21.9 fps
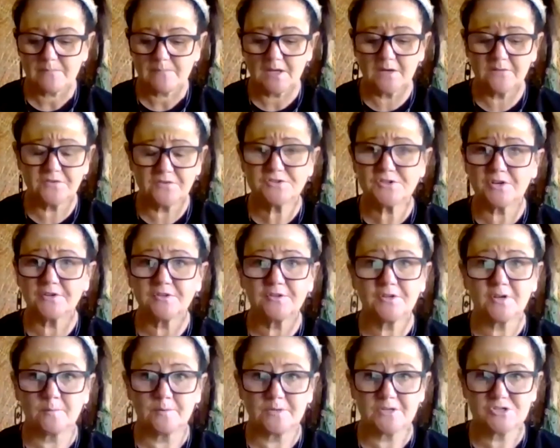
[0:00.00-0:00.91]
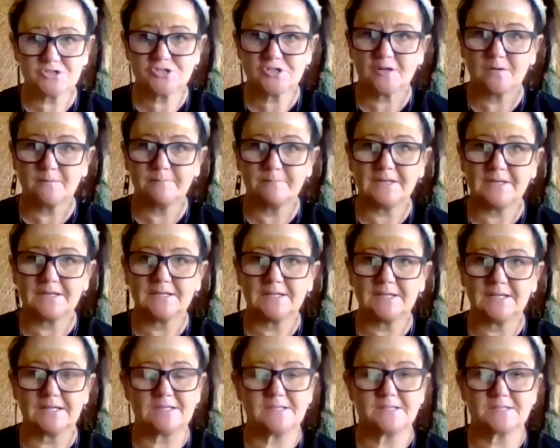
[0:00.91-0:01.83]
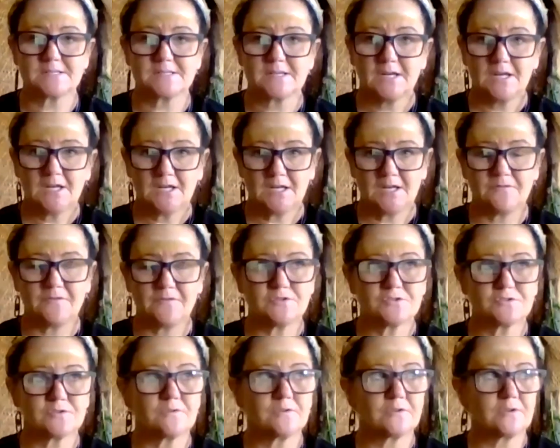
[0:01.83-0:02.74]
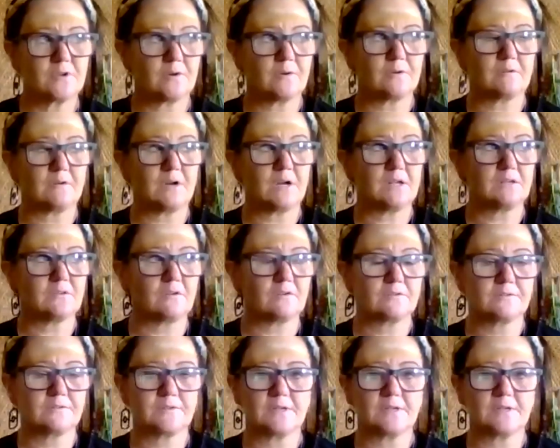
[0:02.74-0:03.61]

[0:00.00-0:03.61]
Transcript: If you don't know what a shell midden is, if you do go along